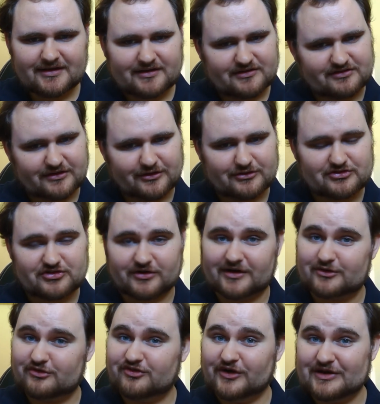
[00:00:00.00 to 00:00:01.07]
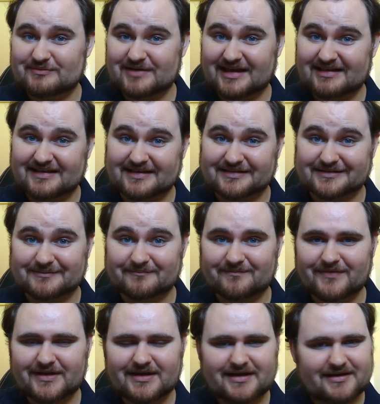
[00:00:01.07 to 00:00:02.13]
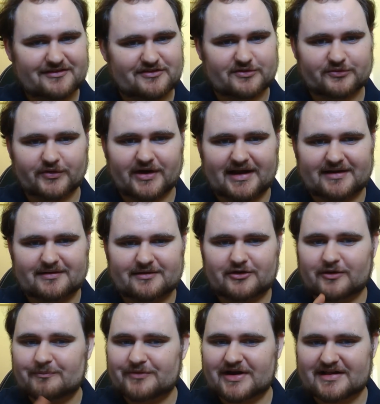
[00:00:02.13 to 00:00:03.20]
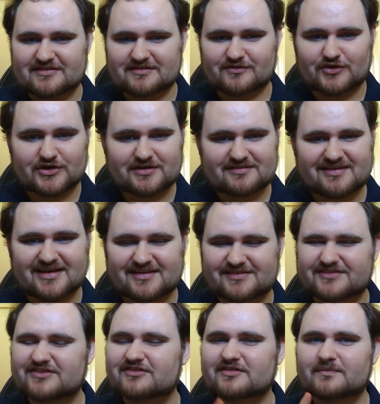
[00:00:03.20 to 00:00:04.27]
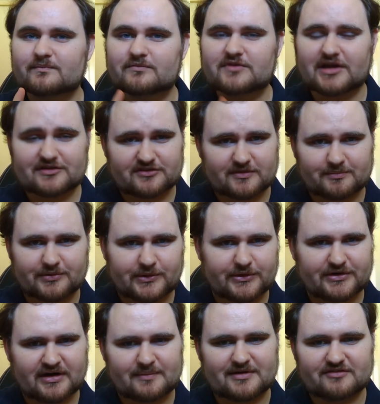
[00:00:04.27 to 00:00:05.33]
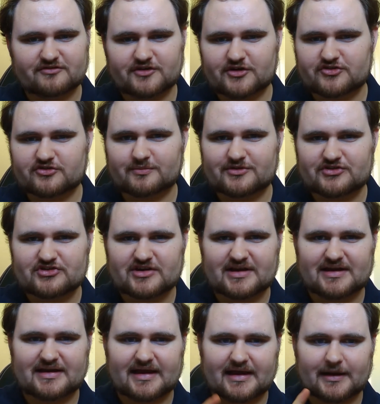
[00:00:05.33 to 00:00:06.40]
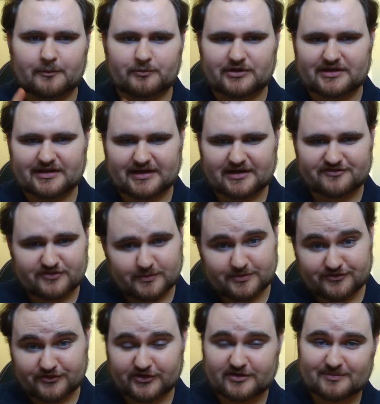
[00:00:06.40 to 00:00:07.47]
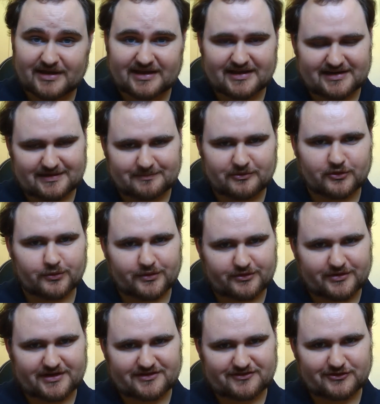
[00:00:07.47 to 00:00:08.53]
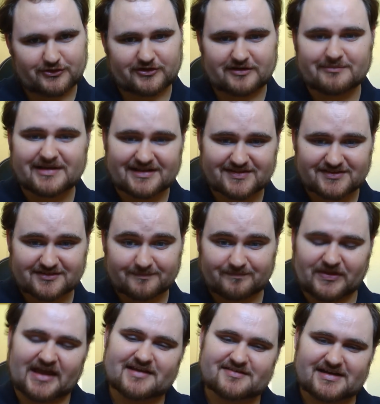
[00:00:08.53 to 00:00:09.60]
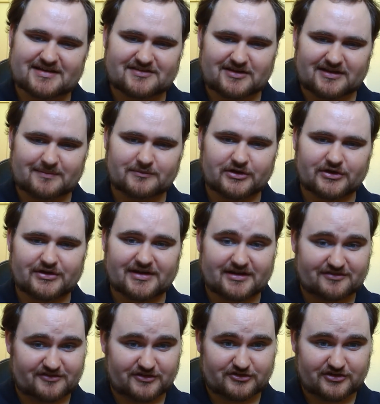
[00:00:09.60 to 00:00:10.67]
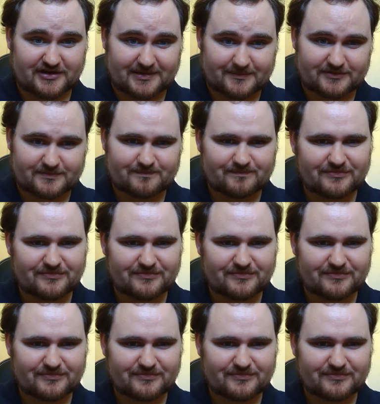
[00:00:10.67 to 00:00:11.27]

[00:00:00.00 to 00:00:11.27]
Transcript: so try to avoid making them. So write comprehensive unit tests, test the program in a virtual machine, and be careful before you make any pull requests or commits, as our team learned a few times.